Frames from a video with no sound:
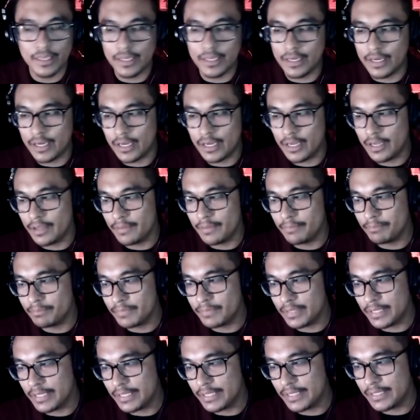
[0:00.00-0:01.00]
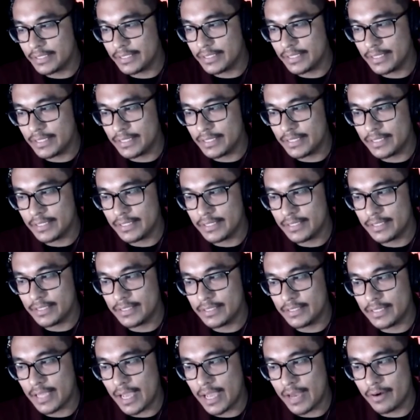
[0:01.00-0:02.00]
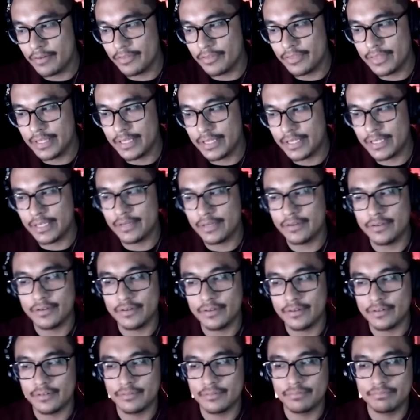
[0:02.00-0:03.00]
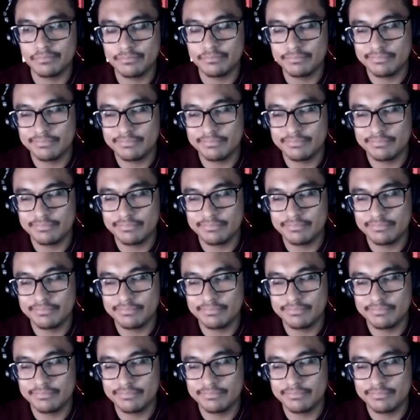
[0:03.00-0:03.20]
I don't think it'll.